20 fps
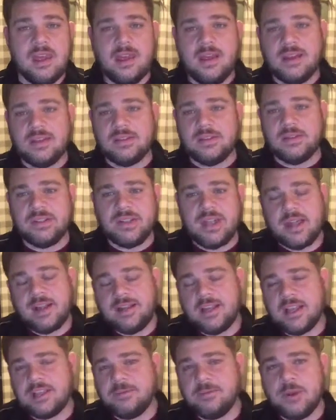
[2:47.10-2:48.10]
So it's not a
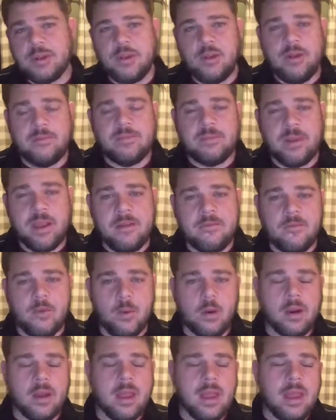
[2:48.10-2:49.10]
textbook you'll have to pay
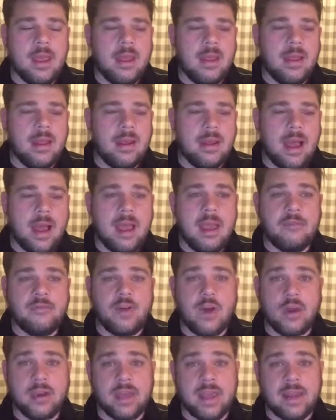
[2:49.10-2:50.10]
for. I have
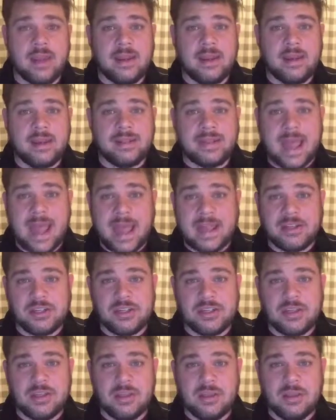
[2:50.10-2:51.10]
gone ahead and
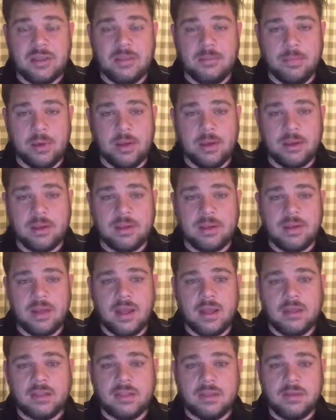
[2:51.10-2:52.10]
attached the book
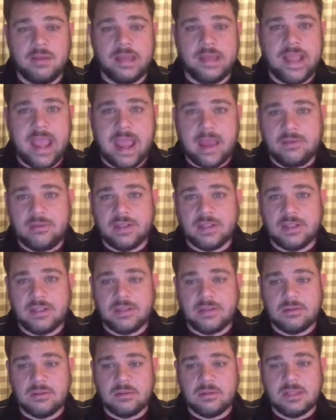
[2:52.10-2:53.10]
to the
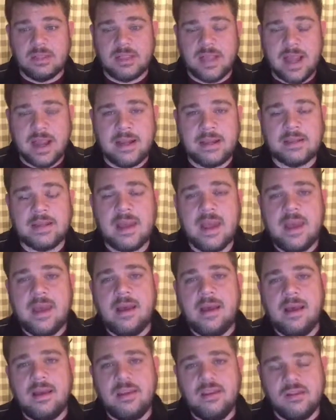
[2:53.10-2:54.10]
Canvas site.
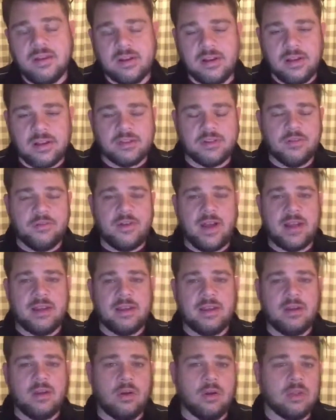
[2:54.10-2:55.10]
You can also find
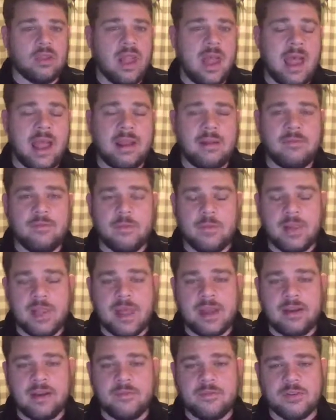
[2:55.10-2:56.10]
it online from a
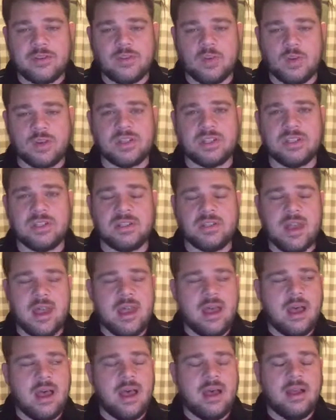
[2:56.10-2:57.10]
lot of different sources.
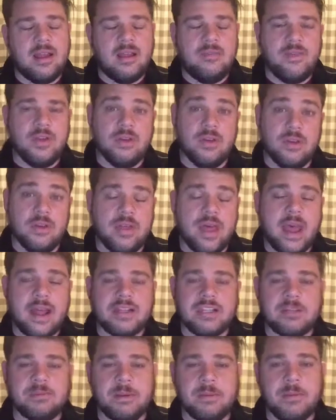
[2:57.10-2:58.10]
If you do that,
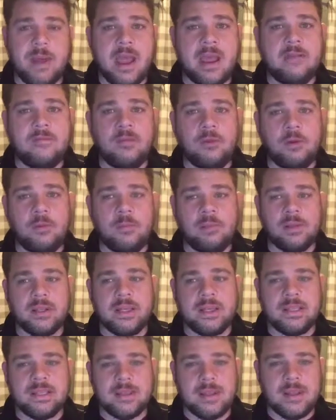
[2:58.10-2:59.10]
just be mindful,
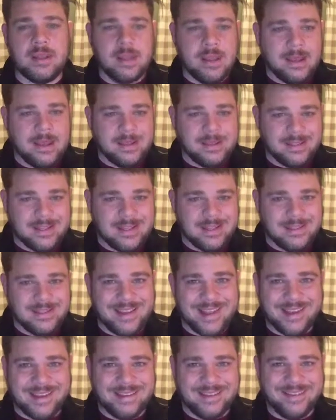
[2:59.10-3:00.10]
please, that it is the
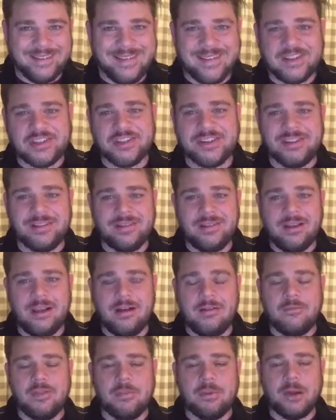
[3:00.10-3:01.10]
second edition
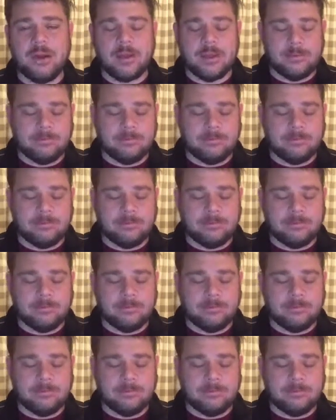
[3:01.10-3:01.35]
of the book.